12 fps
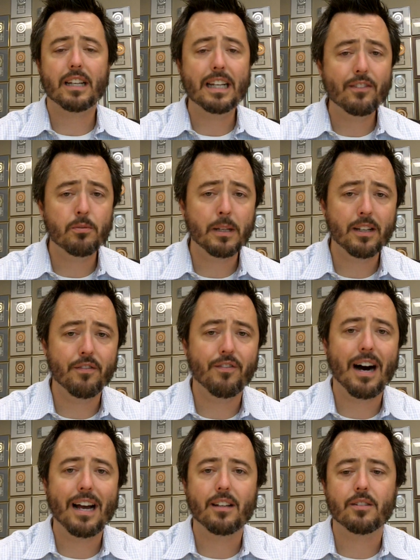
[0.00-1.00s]
gives me
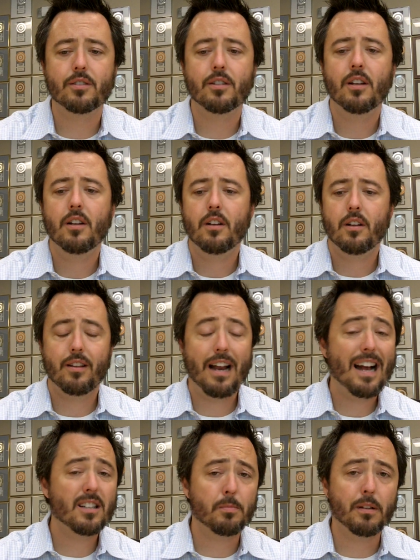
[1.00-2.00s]
advice,
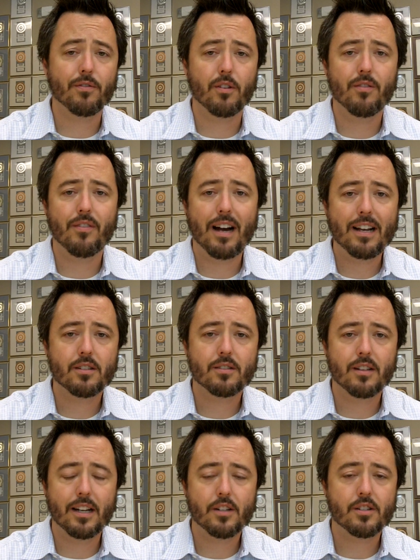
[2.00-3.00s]
that asks me for
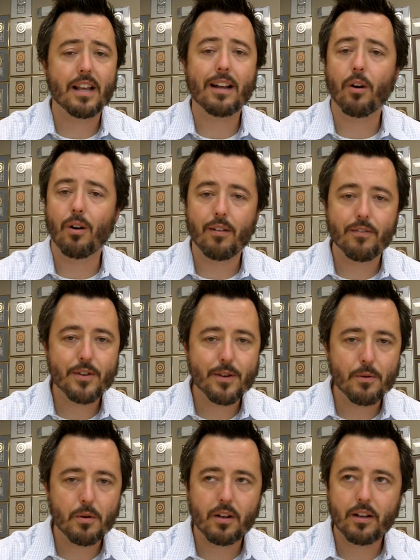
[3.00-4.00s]
advice. I just thank all of
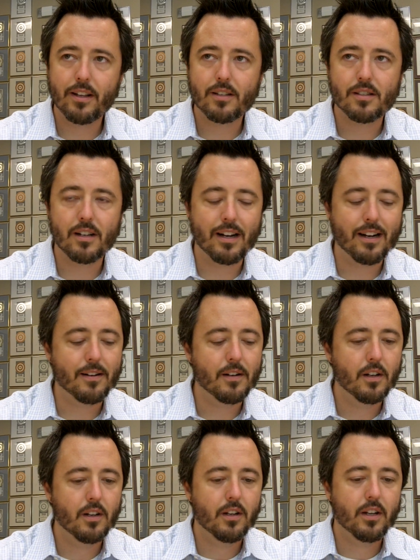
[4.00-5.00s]
you. It's
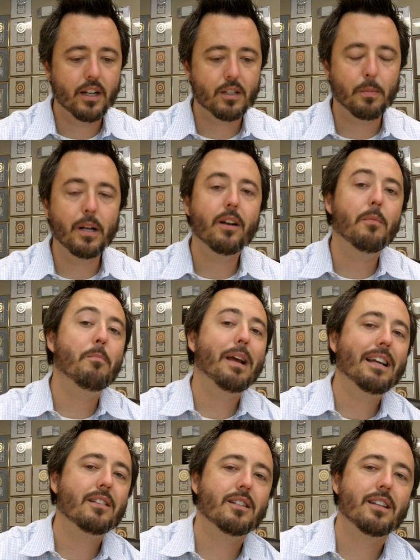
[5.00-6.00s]
been an
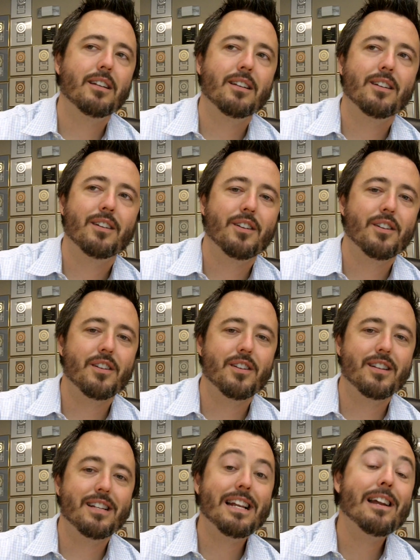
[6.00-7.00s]
amazing
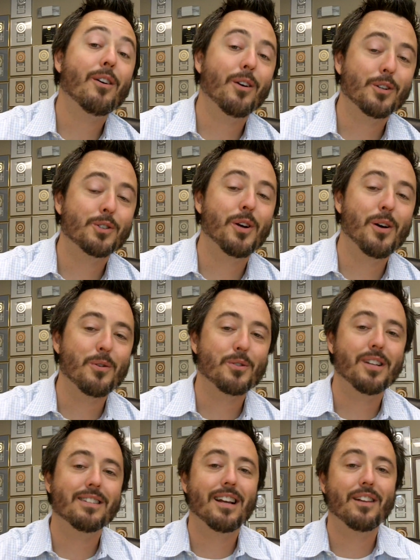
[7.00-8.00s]
year or so
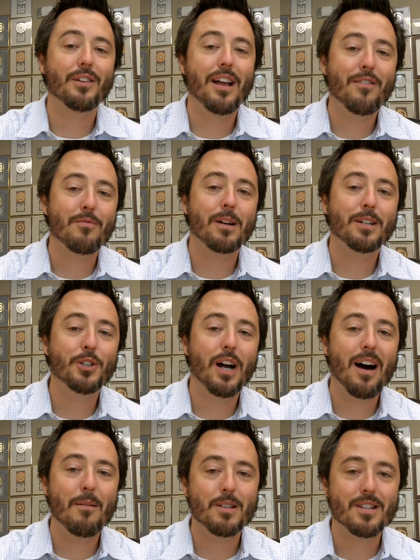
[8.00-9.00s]
since I left my
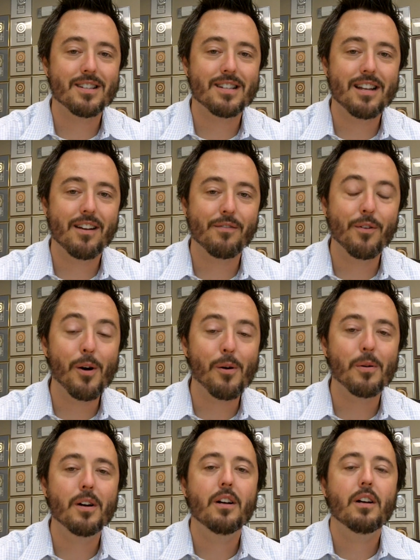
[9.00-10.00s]
job as a CFO.